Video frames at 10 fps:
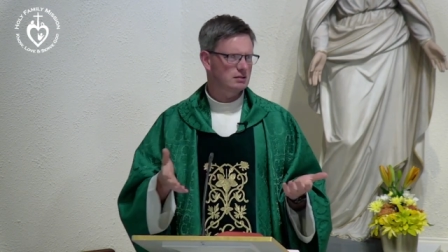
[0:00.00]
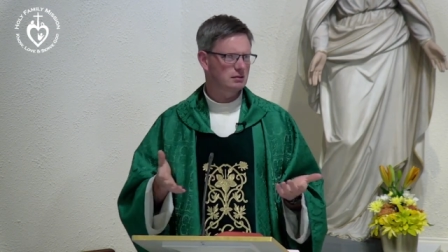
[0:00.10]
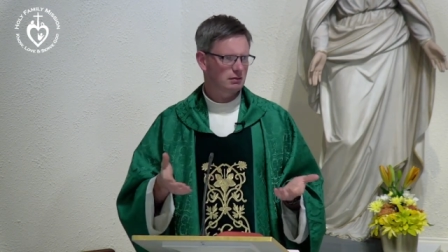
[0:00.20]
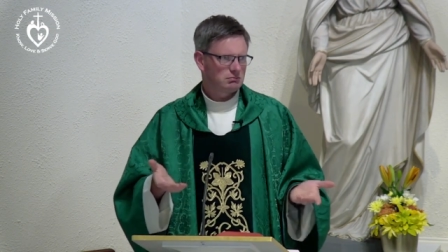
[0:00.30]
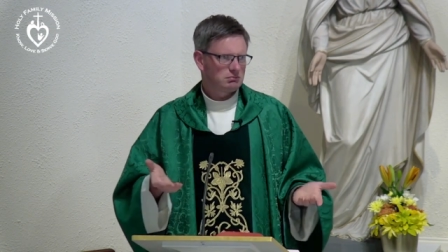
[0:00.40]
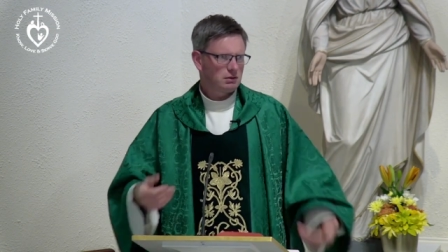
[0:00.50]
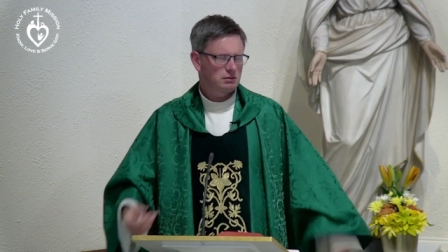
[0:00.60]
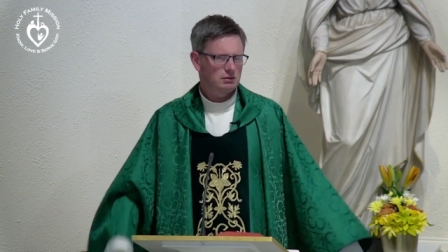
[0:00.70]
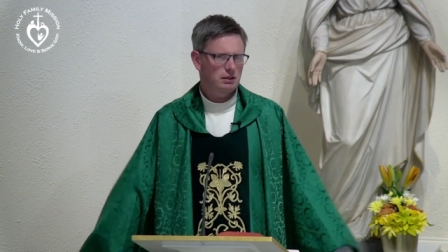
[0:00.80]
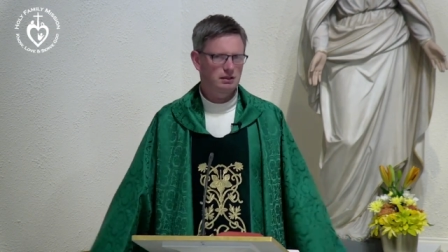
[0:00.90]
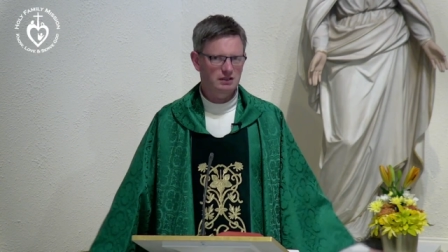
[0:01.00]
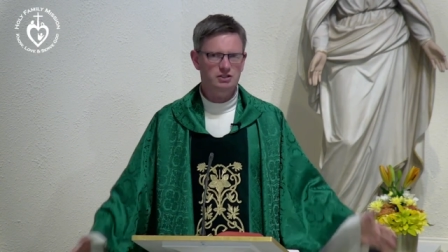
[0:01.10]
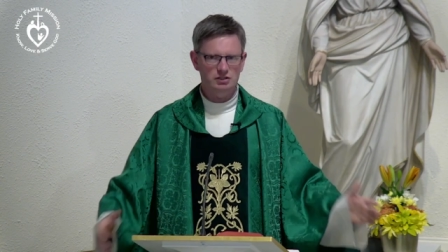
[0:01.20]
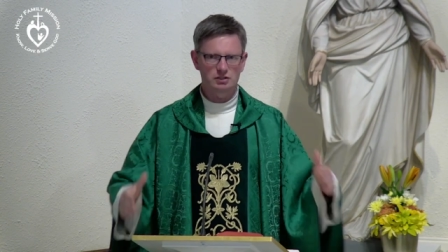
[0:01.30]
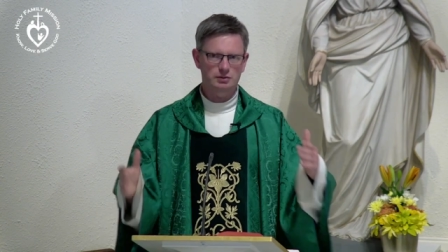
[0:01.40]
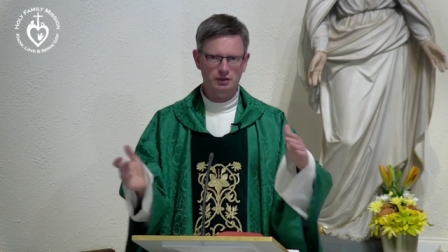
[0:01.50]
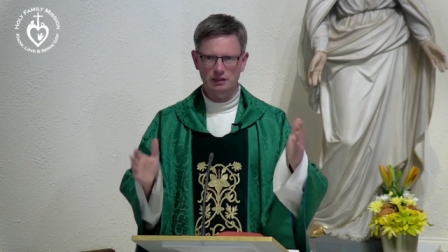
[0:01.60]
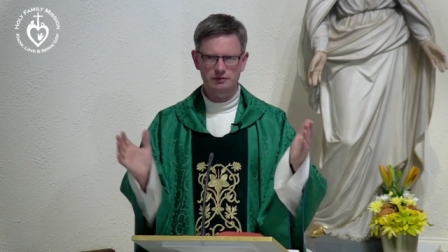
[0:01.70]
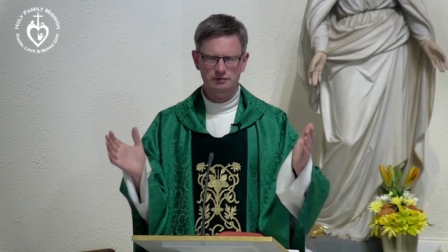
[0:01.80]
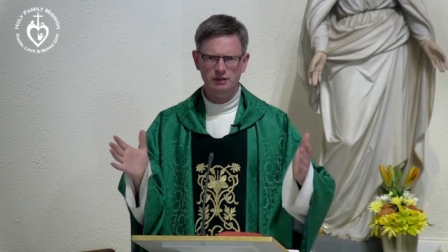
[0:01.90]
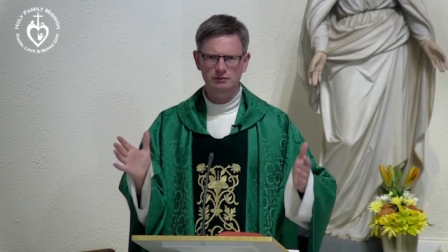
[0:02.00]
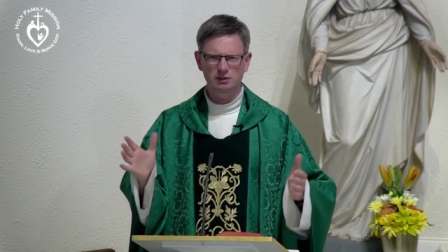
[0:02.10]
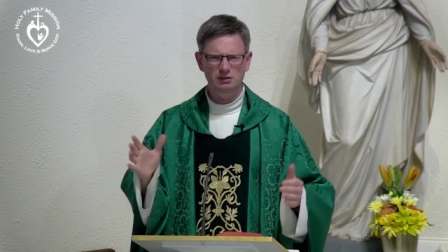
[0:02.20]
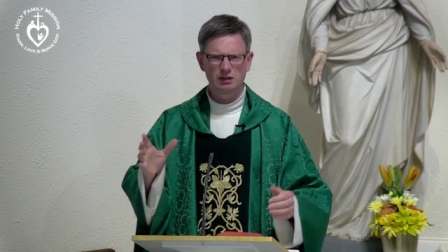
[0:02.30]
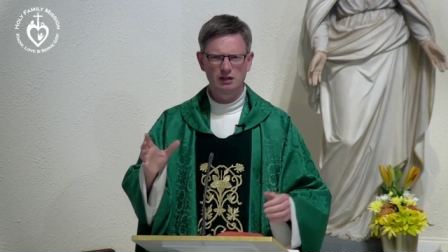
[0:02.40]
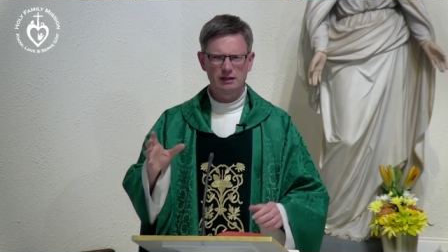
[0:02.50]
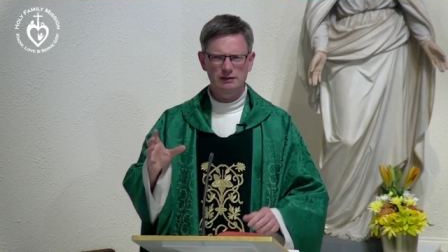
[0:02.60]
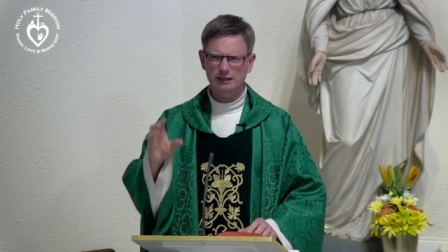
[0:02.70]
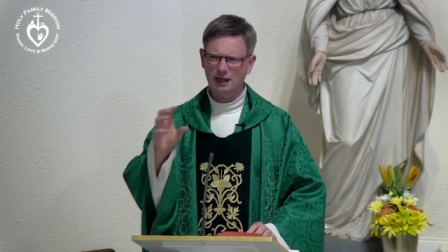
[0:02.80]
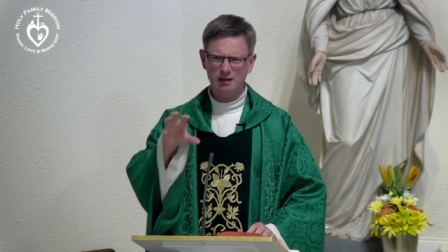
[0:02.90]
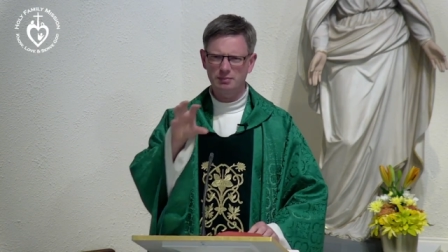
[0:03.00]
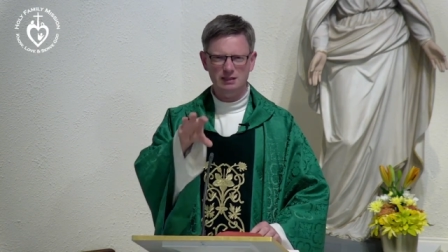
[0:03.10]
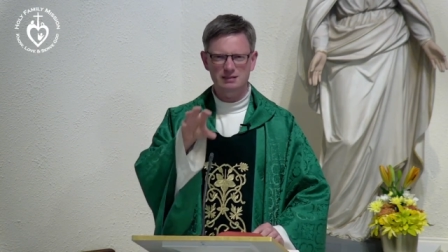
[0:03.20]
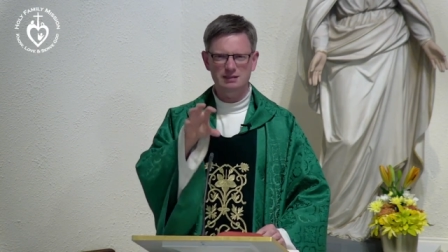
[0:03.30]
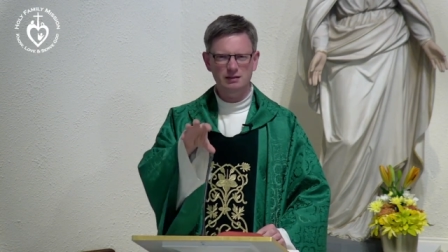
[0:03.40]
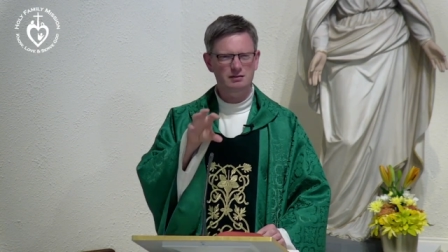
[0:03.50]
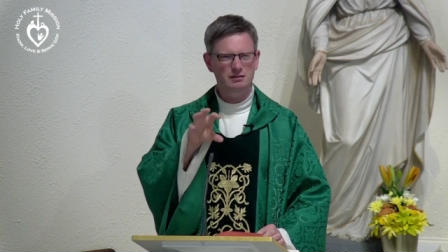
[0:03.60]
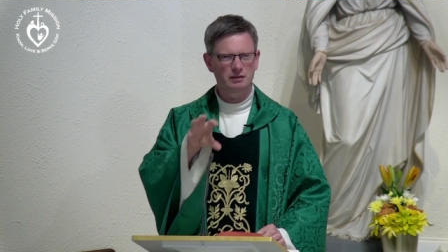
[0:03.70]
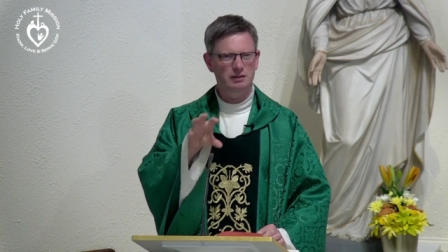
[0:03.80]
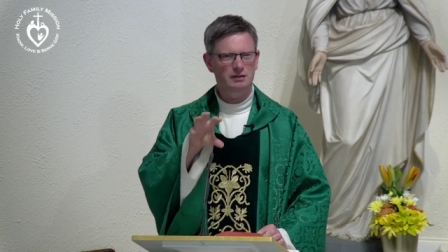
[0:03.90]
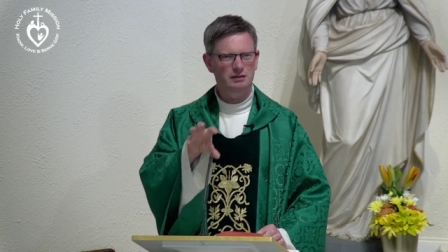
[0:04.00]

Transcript: They're, they're good little additions to our lives, fine, but they can't be the center of it.